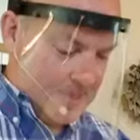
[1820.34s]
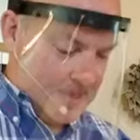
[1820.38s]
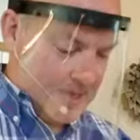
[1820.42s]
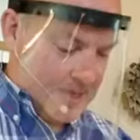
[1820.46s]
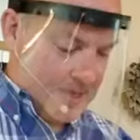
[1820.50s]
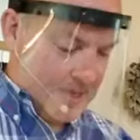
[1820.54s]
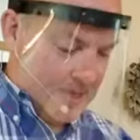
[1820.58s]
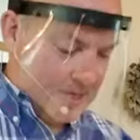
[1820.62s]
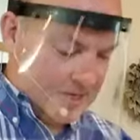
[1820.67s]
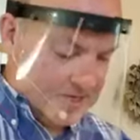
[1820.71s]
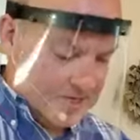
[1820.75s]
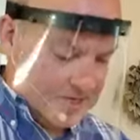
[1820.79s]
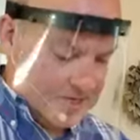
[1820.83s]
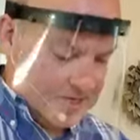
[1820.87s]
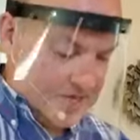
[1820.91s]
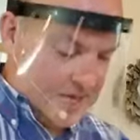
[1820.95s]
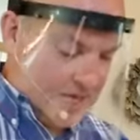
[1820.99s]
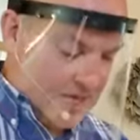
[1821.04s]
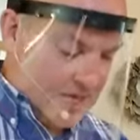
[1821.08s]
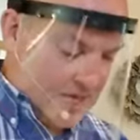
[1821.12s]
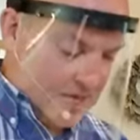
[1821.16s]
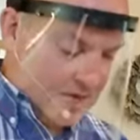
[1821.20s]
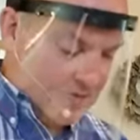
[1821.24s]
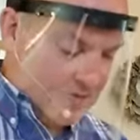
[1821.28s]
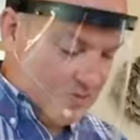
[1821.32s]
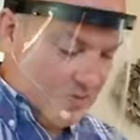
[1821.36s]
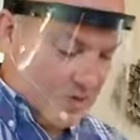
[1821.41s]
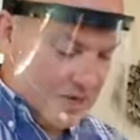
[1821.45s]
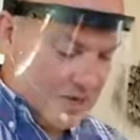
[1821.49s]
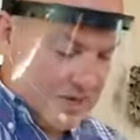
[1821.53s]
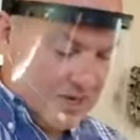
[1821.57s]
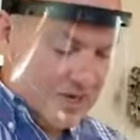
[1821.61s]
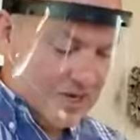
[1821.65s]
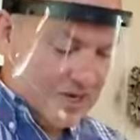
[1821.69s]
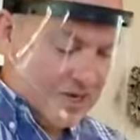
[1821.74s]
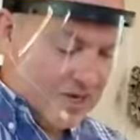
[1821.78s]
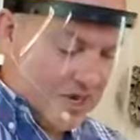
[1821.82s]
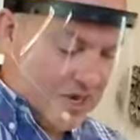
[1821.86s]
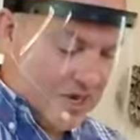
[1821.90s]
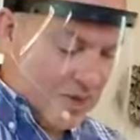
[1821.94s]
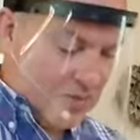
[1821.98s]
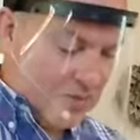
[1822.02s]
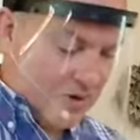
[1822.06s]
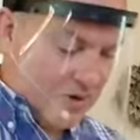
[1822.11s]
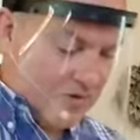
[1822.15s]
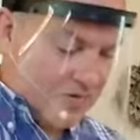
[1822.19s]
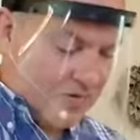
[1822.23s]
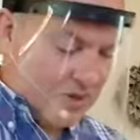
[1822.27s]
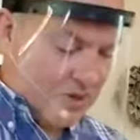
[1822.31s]
Instead, we need to keep
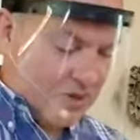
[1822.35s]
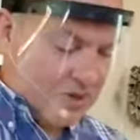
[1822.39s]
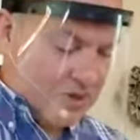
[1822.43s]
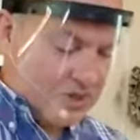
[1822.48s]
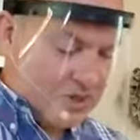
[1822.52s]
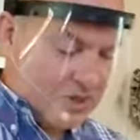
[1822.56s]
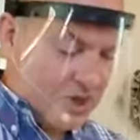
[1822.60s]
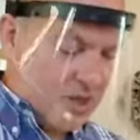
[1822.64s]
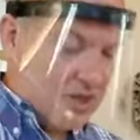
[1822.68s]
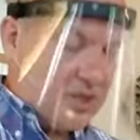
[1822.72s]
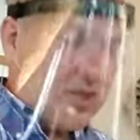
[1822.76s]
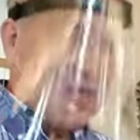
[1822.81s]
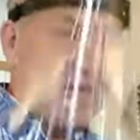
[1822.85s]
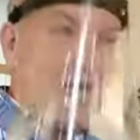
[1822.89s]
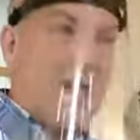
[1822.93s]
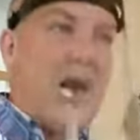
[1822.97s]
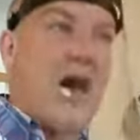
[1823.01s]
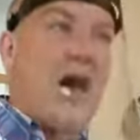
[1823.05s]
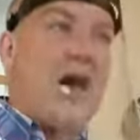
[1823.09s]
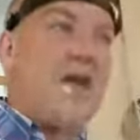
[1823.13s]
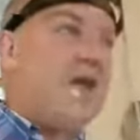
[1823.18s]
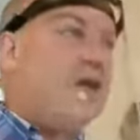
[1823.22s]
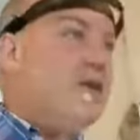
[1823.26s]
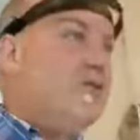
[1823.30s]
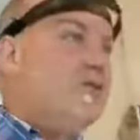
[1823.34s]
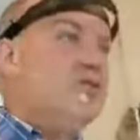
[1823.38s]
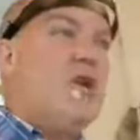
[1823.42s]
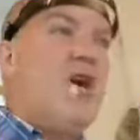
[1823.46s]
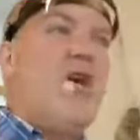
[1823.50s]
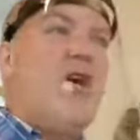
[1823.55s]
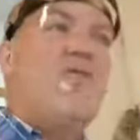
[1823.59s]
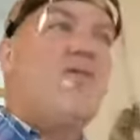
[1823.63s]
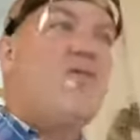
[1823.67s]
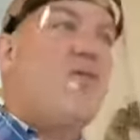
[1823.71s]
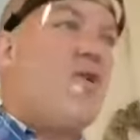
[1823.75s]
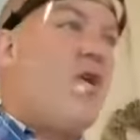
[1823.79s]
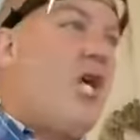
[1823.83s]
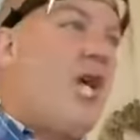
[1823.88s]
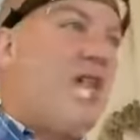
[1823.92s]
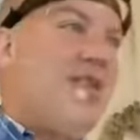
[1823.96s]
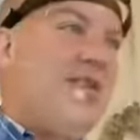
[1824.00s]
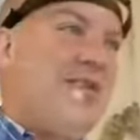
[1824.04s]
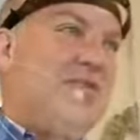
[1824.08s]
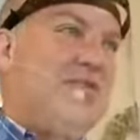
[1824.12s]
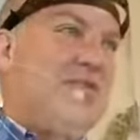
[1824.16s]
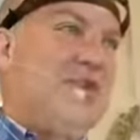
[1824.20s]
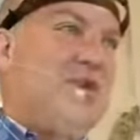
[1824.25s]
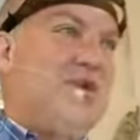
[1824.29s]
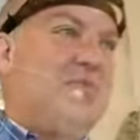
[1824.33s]
our focus on the God who's over all
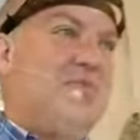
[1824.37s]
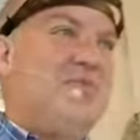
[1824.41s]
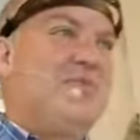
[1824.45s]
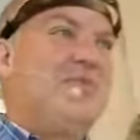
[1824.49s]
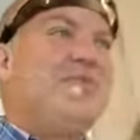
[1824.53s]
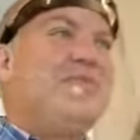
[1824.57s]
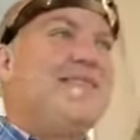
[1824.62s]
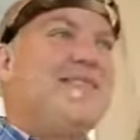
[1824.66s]
of them.